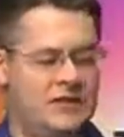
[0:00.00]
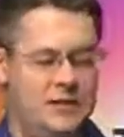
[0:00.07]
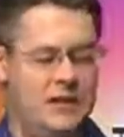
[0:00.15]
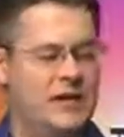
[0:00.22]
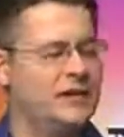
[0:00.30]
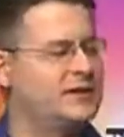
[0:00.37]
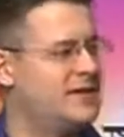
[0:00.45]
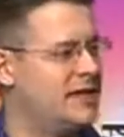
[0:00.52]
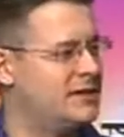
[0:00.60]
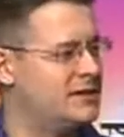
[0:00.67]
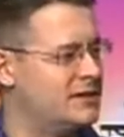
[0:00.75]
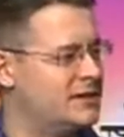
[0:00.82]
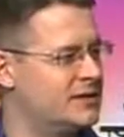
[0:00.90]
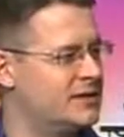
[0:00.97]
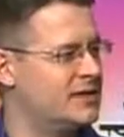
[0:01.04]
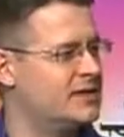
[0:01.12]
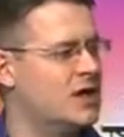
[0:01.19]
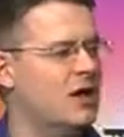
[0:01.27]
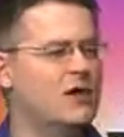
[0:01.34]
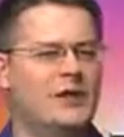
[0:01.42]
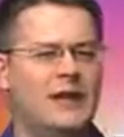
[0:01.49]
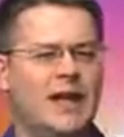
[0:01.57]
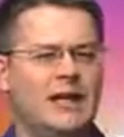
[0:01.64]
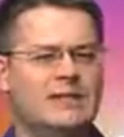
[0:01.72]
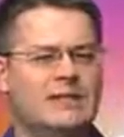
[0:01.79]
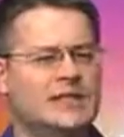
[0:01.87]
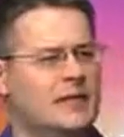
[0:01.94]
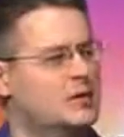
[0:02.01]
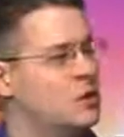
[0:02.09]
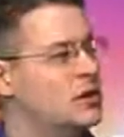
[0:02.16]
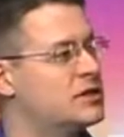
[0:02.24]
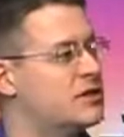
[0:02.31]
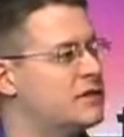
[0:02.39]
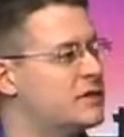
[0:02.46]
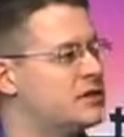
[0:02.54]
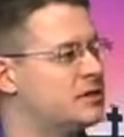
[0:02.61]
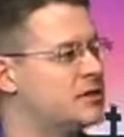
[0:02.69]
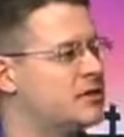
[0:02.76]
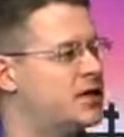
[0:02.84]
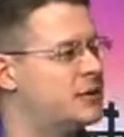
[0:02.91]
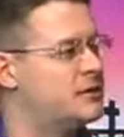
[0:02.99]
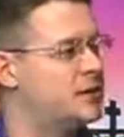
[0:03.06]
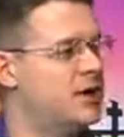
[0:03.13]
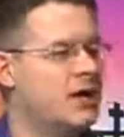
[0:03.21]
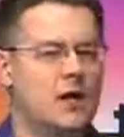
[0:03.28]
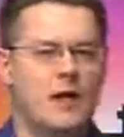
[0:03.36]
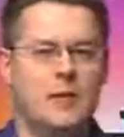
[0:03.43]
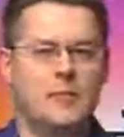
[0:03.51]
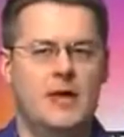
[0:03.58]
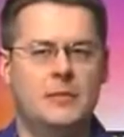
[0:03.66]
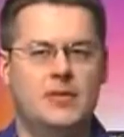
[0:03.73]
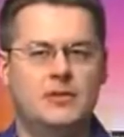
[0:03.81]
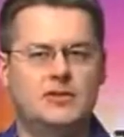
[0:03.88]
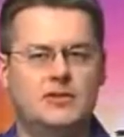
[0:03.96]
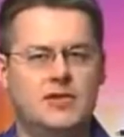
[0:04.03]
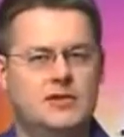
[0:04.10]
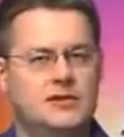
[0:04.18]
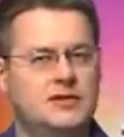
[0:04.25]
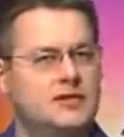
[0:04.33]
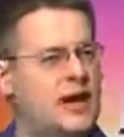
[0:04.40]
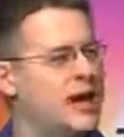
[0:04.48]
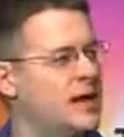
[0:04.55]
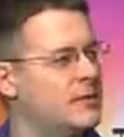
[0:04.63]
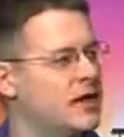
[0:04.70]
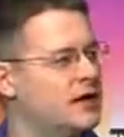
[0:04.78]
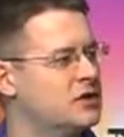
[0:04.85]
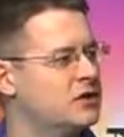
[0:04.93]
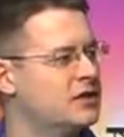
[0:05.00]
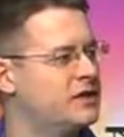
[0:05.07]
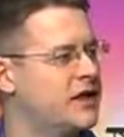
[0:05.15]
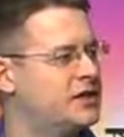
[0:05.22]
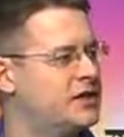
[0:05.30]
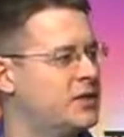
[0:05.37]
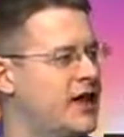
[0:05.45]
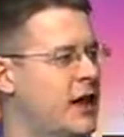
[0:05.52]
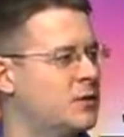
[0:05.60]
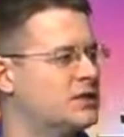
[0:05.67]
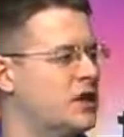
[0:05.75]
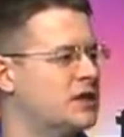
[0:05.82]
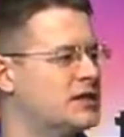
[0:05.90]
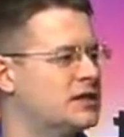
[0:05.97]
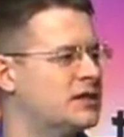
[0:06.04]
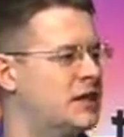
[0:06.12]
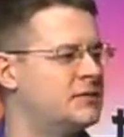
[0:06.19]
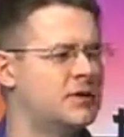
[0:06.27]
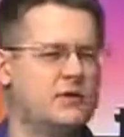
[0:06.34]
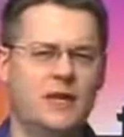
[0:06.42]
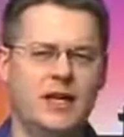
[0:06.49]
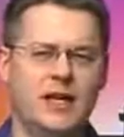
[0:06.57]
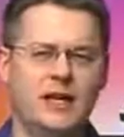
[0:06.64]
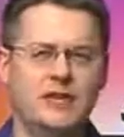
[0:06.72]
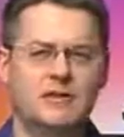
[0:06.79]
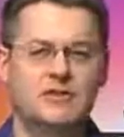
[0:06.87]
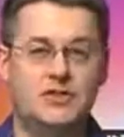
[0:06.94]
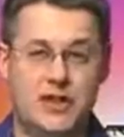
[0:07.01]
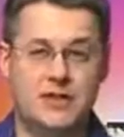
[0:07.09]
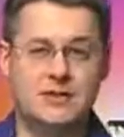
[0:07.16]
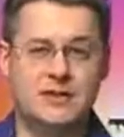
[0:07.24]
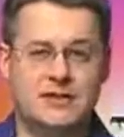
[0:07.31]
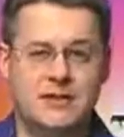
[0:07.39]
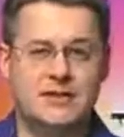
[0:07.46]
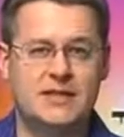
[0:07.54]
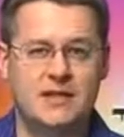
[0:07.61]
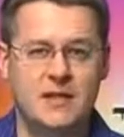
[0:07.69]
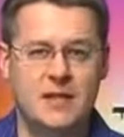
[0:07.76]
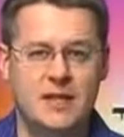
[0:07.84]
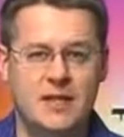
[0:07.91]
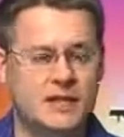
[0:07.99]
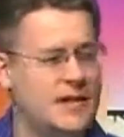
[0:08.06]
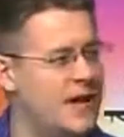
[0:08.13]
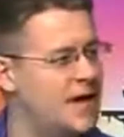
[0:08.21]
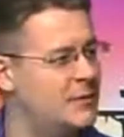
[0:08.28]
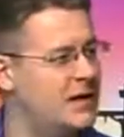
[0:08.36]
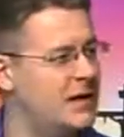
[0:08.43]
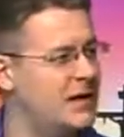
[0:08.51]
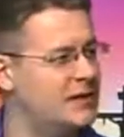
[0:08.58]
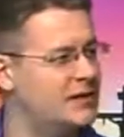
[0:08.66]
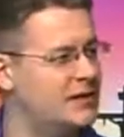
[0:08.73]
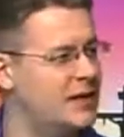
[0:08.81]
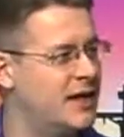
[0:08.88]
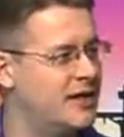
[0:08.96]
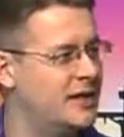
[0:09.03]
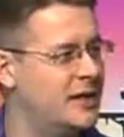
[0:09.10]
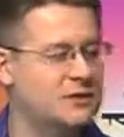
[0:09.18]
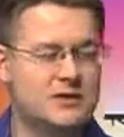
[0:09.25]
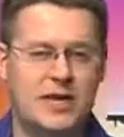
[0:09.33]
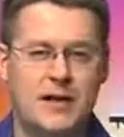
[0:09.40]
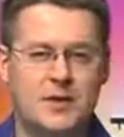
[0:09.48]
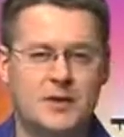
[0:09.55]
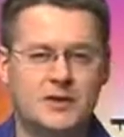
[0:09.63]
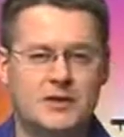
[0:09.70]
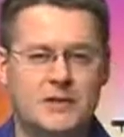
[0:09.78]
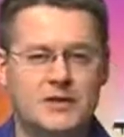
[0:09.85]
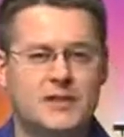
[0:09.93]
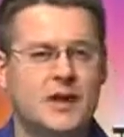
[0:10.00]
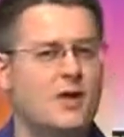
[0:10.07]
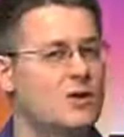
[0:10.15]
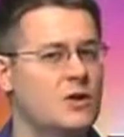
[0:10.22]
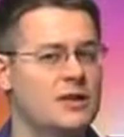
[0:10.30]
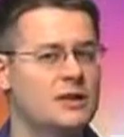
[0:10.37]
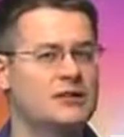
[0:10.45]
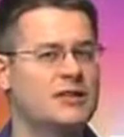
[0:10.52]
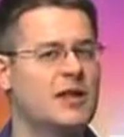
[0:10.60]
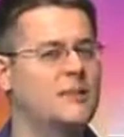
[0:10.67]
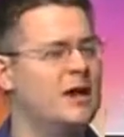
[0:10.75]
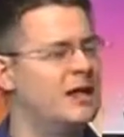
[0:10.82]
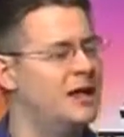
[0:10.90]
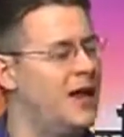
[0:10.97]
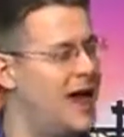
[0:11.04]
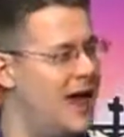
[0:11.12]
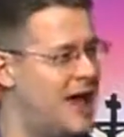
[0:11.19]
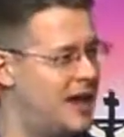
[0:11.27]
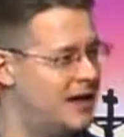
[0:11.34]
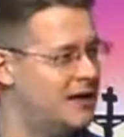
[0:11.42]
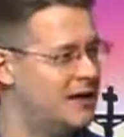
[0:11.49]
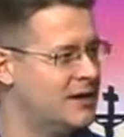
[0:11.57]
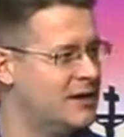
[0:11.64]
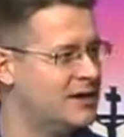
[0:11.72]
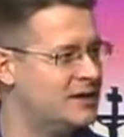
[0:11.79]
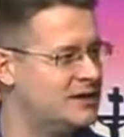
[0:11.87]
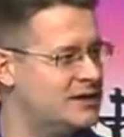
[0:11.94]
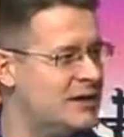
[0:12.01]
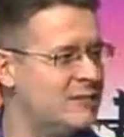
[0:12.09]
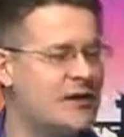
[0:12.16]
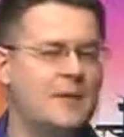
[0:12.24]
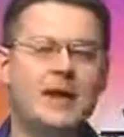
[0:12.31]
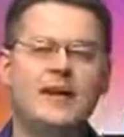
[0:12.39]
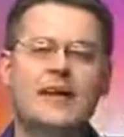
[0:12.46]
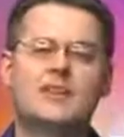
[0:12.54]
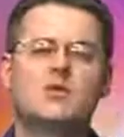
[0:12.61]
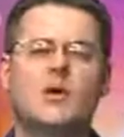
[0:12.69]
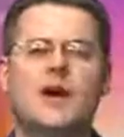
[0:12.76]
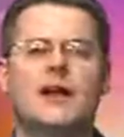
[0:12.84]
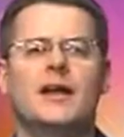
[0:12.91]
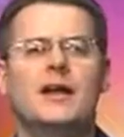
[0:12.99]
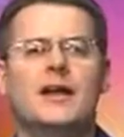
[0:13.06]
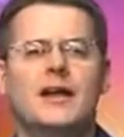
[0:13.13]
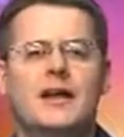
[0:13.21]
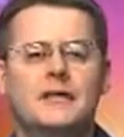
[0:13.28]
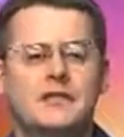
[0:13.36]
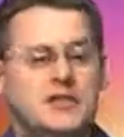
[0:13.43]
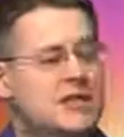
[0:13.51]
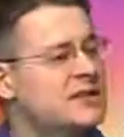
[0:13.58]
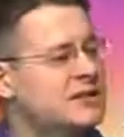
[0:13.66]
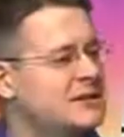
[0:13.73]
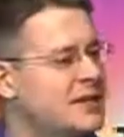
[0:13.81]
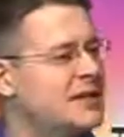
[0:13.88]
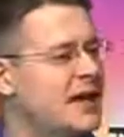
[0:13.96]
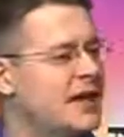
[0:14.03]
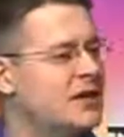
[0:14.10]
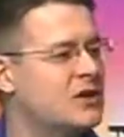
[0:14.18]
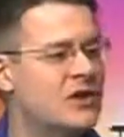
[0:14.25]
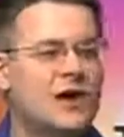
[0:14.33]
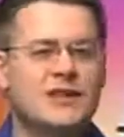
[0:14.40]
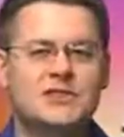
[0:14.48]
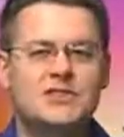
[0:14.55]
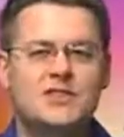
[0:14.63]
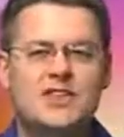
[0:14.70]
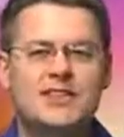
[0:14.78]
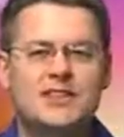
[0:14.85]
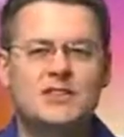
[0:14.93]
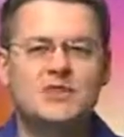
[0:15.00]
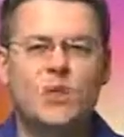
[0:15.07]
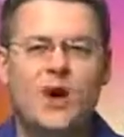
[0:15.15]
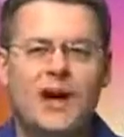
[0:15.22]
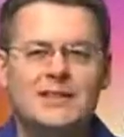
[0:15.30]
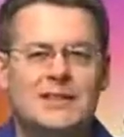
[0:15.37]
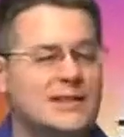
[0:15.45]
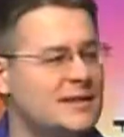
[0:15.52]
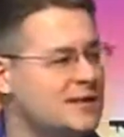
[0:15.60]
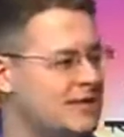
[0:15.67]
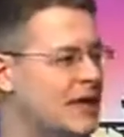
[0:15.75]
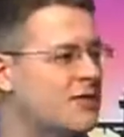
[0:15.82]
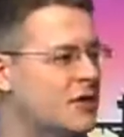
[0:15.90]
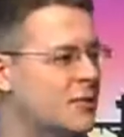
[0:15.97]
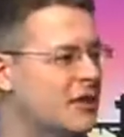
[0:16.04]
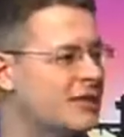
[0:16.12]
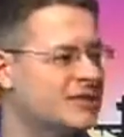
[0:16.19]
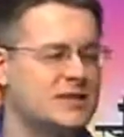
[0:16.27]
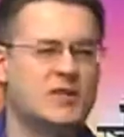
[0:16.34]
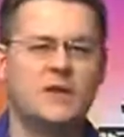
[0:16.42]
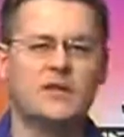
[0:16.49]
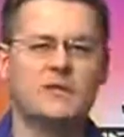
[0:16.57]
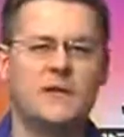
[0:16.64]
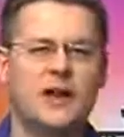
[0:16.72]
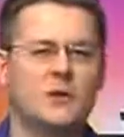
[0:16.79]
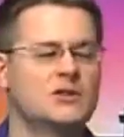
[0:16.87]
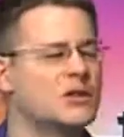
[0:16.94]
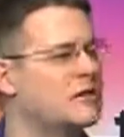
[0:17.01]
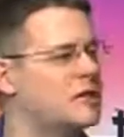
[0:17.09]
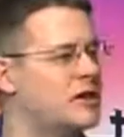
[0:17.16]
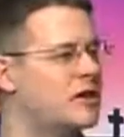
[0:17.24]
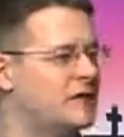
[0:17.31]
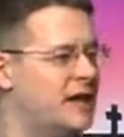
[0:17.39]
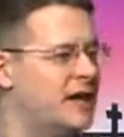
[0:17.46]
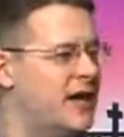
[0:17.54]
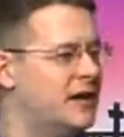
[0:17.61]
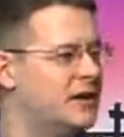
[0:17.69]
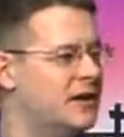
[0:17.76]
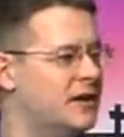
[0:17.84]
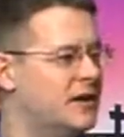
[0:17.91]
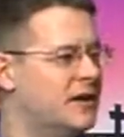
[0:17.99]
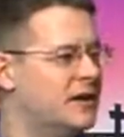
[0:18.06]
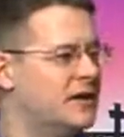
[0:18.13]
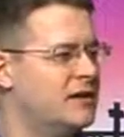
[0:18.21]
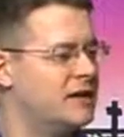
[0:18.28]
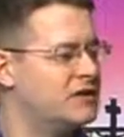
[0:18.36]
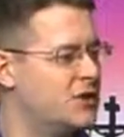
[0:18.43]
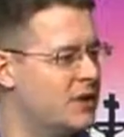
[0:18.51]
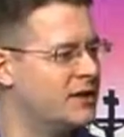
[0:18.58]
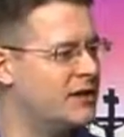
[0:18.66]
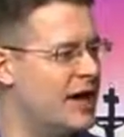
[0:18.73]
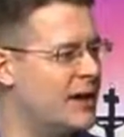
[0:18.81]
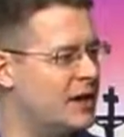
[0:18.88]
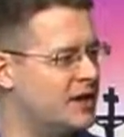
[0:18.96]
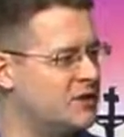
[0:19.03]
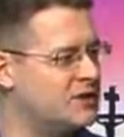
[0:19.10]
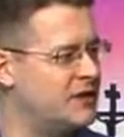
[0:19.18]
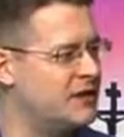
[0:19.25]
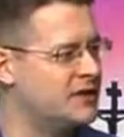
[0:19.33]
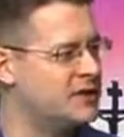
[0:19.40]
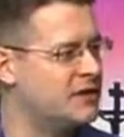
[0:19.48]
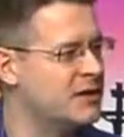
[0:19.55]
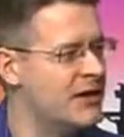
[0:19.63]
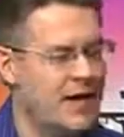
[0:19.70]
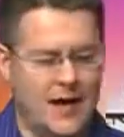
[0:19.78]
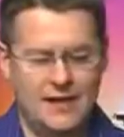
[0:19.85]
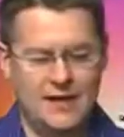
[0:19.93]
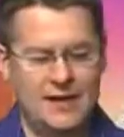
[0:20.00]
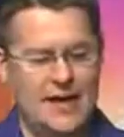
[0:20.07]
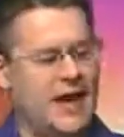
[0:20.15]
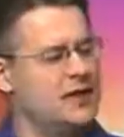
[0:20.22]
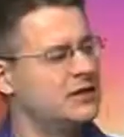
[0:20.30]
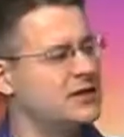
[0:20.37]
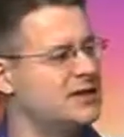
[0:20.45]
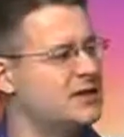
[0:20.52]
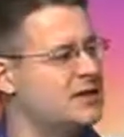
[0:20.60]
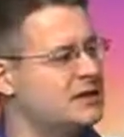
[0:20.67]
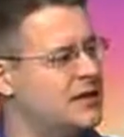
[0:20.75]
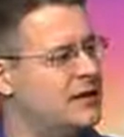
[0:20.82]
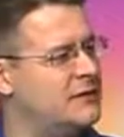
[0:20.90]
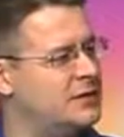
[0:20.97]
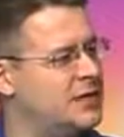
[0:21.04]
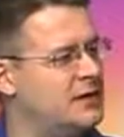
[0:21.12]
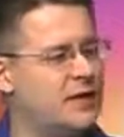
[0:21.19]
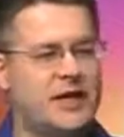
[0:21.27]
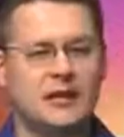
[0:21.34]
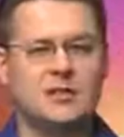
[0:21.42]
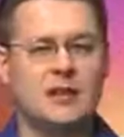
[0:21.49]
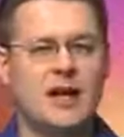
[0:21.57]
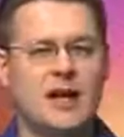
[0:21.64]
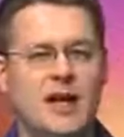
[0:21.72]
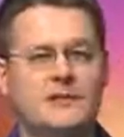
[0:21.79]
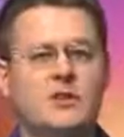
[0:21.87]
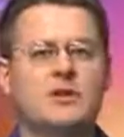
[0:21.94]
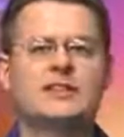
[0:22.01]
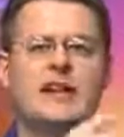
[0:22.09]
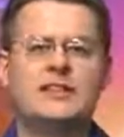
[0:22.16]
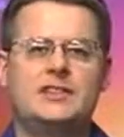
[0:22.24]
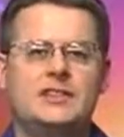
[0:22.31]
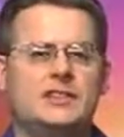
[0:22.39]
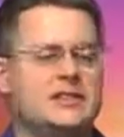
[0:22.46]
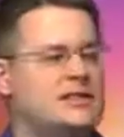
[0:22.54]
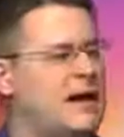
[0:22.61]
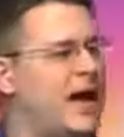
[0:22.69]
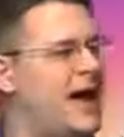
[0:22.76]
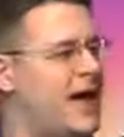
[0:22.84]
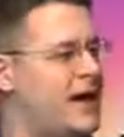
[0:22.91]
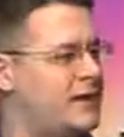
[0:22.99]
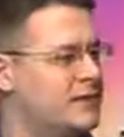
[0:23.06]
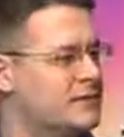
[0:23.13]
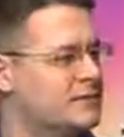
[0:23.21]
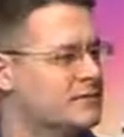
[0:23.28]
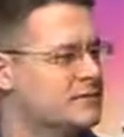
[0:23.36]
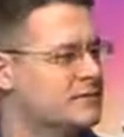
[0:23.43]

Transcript: and Shabir takes this and says, oh, the last deception, what's the first deception? Maybe it's Jesus dying by crucifixion. That go. was all deception. Really? Jesus deceived them into dying by, di that he was dying by crucifixion? No, according to Islam, Allah yeah. deceived them. And guess what? If Jesus didn't die on the cross, Jesus was a deceiver because he told his followers over and over again that he's going to die by crucifixion. And then the angel's a deceiver too. He comes along afterwards. Hey, Jesus died.